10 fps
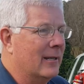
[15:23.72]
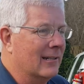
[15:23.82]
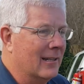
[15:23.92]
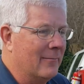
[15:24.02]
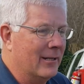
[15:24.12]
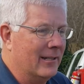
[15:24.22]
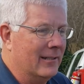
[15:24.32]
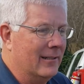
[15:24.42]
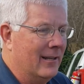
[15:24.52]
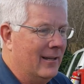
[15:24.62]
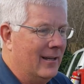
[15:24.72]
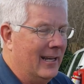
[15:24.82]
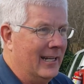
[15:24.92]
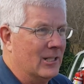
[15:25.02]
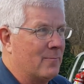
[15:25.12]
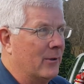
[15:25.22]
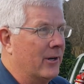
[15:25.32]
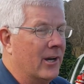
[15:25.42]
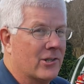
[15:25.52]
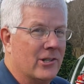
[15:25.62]
to be limited in its
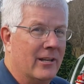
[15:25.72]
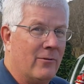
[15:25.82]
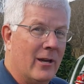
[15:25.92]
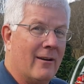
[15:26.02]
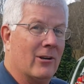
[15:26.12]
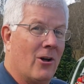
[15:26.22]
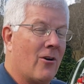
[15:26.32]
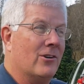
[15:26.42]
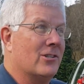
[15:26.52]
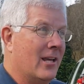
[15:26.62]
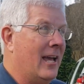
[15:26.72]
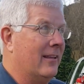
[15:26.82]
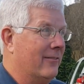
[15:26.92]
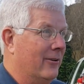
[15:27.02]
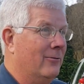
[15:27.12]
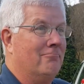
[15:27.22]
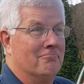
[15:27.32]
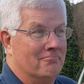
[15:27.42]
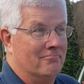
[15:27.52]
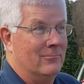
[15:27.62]
production. If you have a large tank, though,
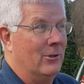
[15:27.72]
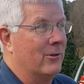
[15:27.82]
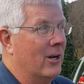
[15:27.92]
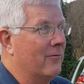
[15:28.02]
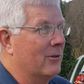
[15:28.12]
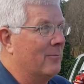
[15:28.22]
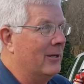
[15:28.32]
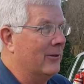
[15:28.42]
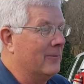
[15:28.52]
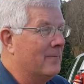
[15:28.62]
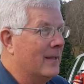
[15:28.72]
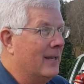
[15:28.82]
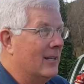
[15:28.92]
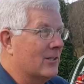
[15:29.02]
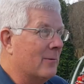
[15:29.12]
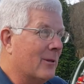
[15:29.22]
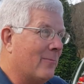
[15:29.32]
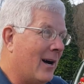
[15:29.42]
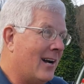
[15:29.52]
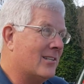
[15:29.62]
you cover the bill. Some of the
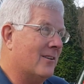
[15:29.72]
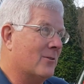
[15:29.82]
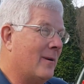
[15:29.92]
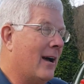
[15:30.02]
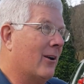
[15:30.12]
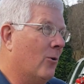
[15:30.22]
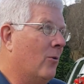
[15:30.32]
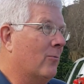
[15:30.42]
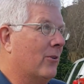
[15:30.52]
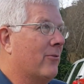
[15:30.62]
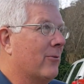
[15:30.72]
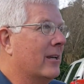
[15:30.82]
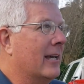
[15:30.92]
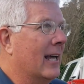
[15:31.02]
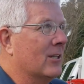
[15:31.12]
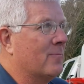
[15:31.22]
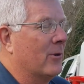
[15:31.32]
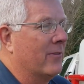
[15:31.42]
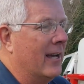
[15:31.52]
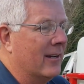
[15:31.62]
positives about going with 3 gallons
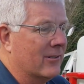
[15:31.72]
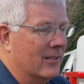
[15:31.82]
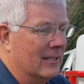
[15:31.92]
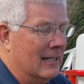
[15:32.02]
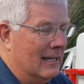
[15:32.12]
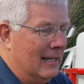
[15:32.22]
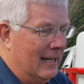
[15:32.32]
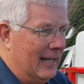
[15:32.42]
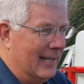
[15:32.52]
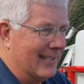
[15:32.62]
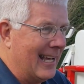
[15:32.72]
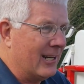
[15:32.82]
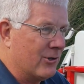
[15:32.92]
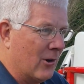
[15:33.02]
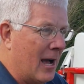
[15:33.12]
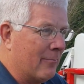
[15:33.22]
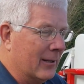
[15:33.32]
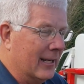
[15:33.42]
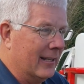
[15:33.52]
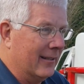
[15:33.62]
per thousand is that
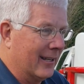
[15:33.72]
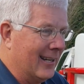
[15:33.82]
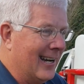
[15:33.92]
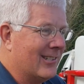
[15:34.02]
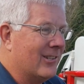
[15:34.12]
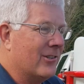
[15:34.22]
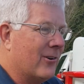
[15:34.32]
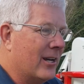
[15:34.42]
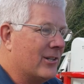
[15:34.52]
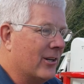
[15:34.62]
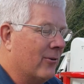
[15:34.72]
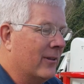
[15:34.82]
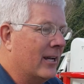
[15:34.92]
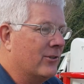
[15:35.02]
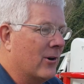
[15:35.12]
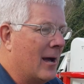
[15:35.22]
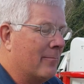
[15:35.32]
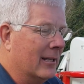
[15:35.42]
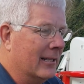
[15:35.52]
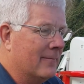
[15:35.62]
droplet, the concentration on that
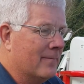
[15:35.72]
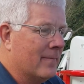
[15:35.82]
droplet